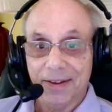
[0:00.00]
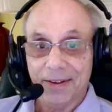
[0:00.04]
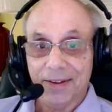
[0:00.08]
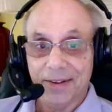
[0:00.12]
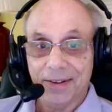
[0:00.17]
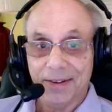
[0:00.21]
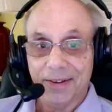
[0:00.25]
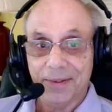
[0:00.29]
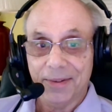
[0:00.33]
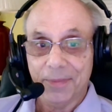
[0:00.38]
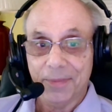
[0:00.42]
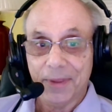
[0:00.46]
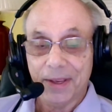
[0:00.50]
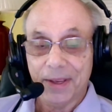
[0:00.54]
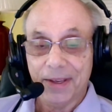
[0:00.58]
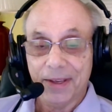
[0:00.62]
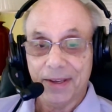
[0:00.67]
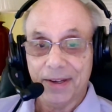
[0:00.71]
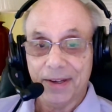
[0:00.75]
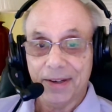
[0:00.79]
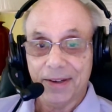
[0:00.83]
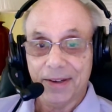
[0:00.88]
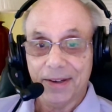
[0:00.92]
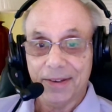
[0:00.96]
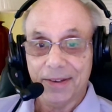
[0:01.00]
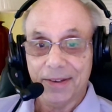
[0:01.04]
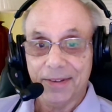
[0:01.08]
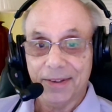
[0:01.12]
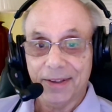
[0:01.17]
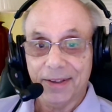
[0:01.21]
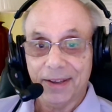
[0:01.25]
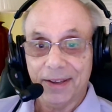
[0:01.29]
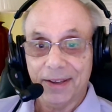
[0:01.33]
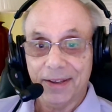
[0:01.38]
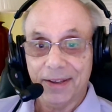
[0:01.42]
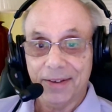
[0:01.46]

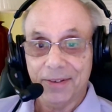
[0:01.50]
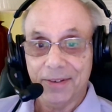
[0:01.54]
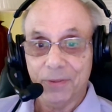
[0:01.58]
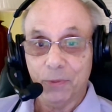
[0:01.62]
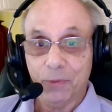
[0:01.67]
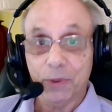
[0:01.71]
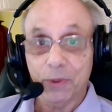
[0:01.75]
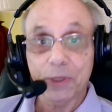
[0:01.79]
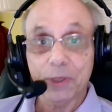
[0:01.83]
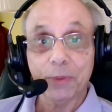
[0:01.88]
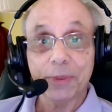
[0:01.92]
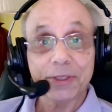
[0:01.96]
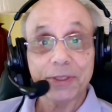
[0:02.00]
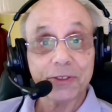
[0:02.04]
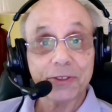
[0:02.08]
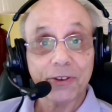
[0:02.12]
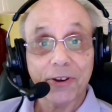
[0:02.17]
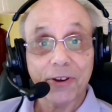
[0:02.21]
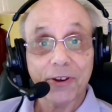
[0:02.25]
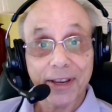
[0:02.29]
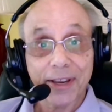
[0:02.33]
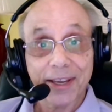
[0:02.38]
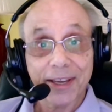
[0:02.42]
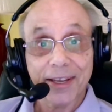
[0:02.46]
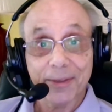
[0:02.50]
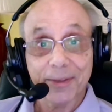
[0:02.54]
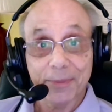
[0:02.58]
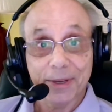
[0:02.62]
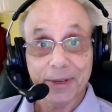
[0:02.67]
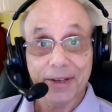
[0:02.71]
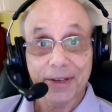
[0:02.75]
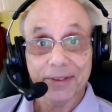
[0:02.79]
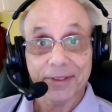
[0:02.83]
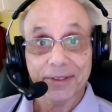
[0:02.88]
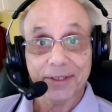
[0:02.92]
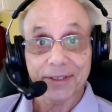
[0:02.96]
and we'll be talking
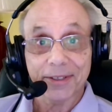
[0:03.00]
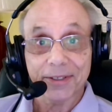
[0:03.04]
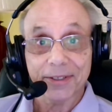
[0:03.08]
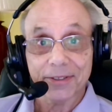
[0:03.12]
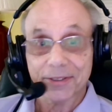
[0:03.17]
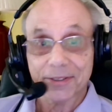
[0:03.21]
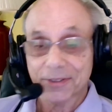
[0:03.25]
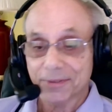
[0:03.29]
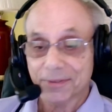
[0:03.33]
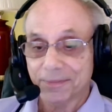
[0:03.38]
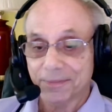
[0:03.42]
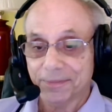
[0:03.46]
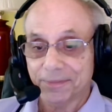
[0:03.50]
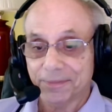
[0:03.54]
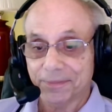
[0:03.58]
about this.